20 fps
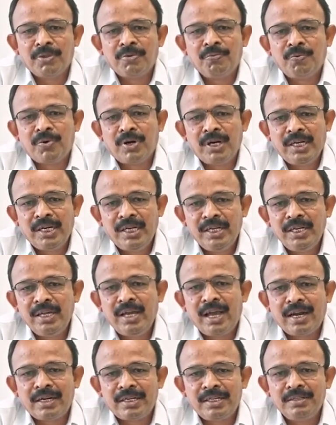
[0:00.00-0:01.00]
for any
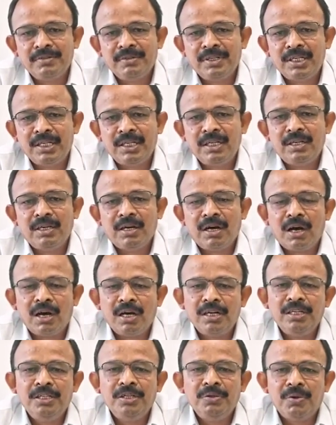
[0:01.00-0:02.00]
activity
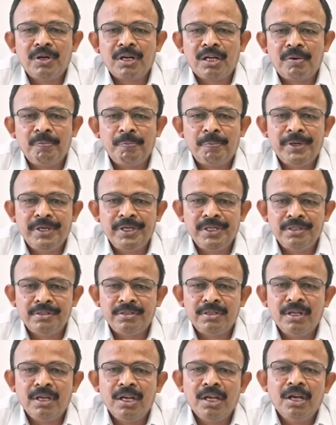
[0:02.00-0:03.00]
or in your companies,